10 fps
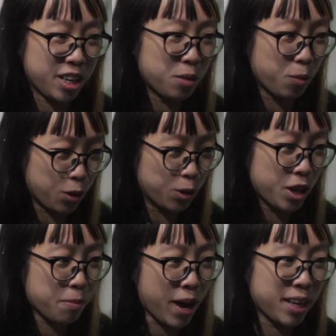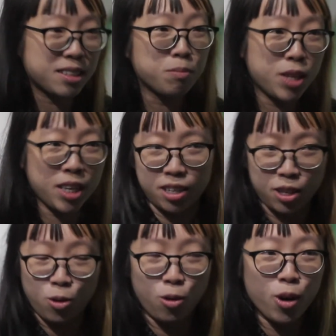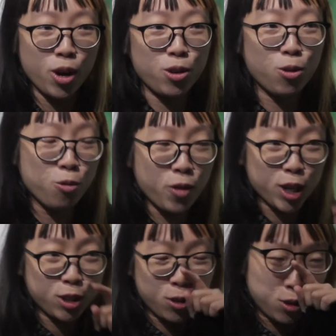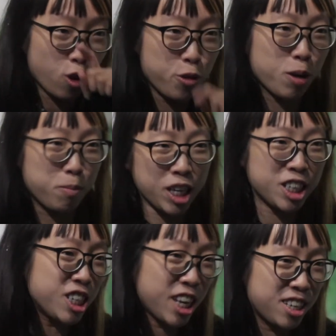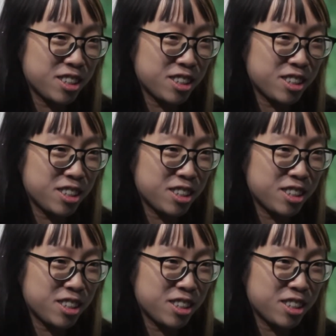when you're looking back at something and your version of the story completely changed.